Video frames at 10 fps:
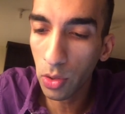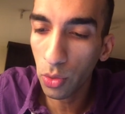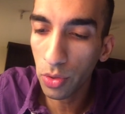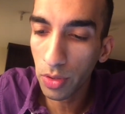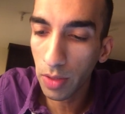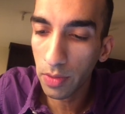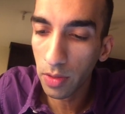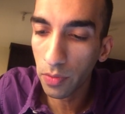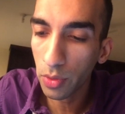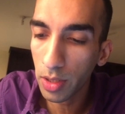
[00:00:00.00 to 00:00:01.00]
2 into 7 is
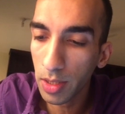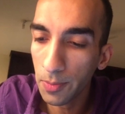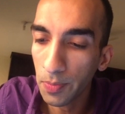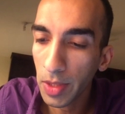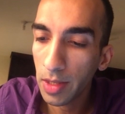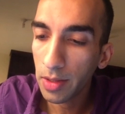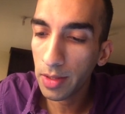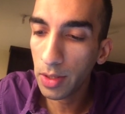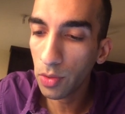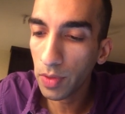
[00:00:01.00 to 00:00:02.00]
14,
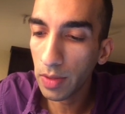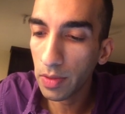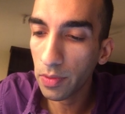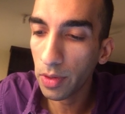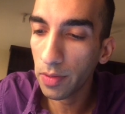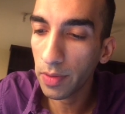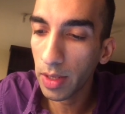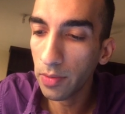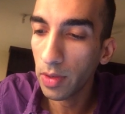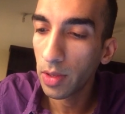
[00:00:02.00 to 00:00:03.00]
3 into 5 is 45,